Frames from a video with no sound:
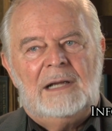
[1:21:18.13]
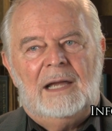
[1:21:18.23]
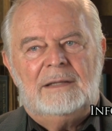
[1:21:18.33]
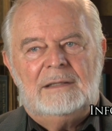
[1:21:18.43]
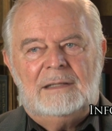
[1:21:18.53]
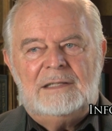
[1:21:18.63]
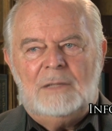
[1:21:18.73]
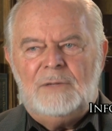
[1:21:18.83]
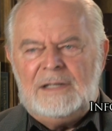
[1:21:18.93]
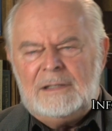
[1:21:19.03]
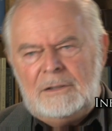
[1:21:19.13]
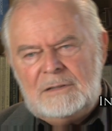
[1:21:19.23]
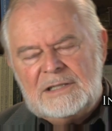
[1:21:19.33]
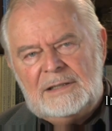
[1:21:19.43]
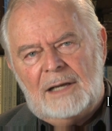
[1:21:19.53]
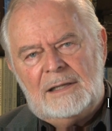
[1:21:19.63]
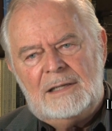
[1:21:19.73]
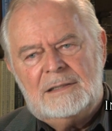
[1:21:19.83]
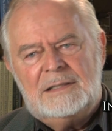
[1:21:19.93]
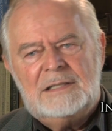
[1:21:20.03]
And they say we need to do
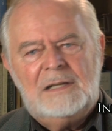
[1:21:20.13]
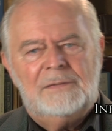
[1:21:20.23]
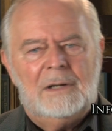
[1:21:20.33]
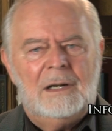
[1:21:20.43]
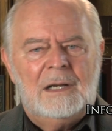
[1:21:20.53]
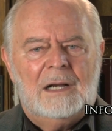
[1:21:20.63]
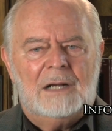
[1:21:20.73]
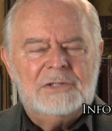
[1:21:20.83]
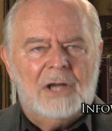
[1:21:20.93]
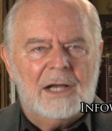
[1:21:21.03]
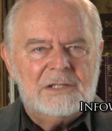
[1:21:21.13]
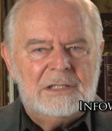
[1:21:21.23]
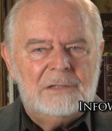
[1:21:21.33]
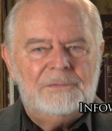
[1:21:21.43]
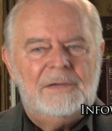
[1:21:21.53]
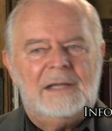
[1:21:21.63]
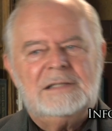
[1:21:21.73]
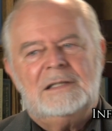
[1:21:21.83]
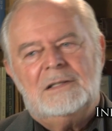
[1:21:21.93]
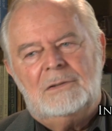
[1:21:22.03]
studies to see if there are toxic
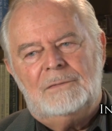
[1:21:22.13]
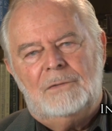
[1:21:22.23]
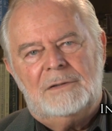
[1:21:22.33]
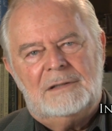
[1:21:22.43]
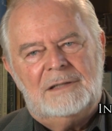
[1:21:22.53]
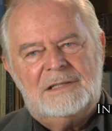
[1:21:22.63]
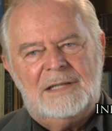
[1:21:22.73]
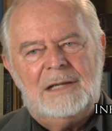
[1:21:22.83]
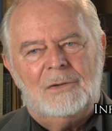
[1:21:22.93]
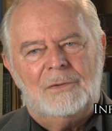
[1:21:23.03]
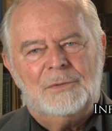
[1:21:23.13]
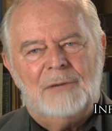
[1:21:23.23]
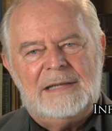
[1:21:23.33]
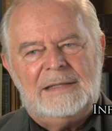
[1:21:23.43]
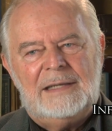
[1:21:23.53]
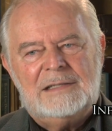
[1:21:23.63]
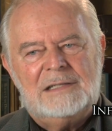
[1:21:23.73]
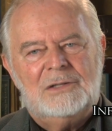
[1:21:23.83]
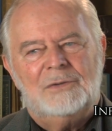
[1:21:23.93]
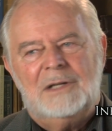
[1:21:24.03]
effects and so forth. And they're saying all the right things
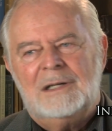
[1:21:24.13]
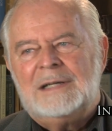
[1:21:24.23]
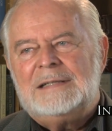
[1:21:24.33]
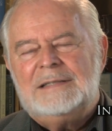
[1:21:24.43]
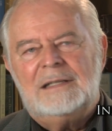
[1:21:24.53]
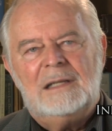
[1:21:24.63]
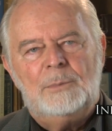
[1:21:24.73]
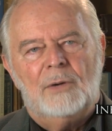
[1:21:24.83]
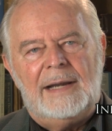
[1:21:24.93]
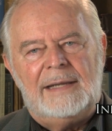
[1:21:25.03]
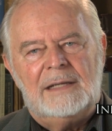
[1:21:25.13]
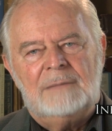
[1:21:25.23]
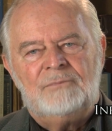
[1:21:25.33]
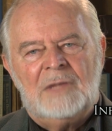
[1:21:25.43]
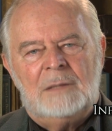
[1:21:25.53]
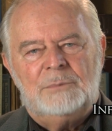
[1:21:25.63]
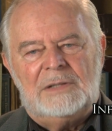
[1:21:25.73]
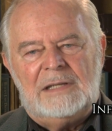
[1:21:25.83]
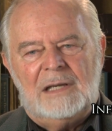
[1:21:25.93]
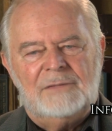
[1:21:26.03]
as though they're deliberating it.
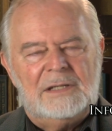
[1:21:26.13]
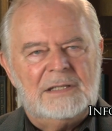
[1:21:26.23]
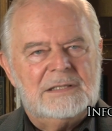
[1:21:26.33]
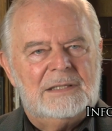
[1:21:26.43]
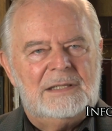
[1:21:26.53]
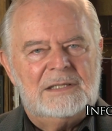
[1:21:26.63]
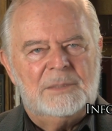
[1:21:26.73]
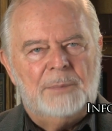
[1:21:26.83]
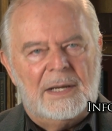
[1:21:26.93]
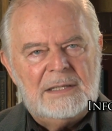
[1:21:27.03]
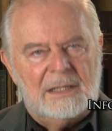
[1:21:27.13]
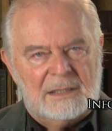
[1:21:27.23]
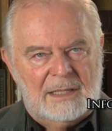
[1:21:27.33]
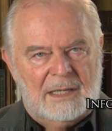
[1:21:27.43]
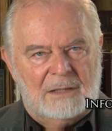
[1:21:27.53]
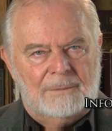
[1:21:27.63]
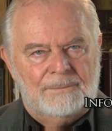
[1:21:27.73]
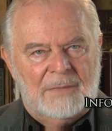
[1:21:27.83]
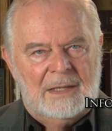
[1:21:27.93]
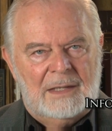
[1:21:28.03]
But the evidence is abundant now
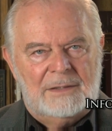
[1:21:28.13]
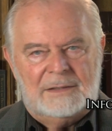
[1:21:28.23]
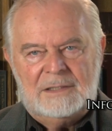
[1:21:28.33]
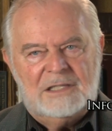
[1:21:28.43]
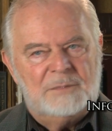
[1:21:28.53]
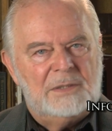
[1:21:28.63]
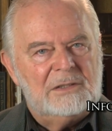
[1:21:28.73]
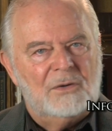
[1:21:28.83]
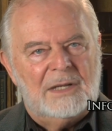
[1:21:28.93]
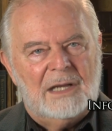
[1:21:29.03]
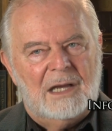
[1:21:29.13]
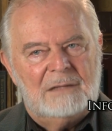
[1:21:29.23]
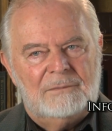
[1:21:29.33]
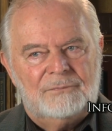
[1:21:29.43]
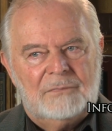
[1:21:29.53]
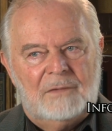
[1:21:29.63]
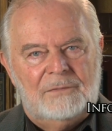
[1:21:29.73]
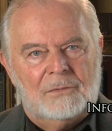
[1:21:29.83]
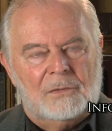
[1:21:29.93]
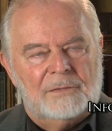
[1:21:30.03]
that this has been going on
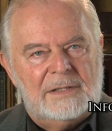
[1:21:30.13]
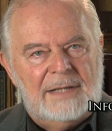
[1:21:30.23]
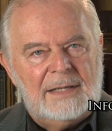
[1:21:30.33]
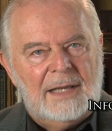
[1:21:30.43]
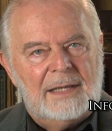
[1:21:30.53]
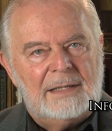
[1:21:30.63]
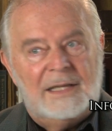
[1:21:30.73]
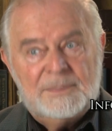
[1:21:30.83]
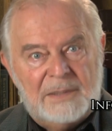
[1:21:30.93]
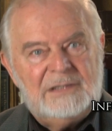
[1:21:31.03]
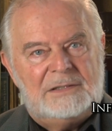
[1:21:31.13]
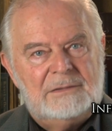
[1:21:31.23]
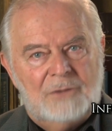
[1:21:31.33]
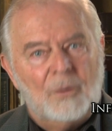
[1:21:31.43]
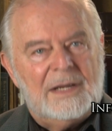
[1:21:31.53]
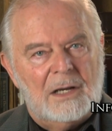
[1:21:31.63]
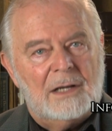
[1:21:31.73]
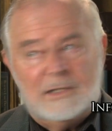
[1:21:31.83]
for over a decade. It's been going on.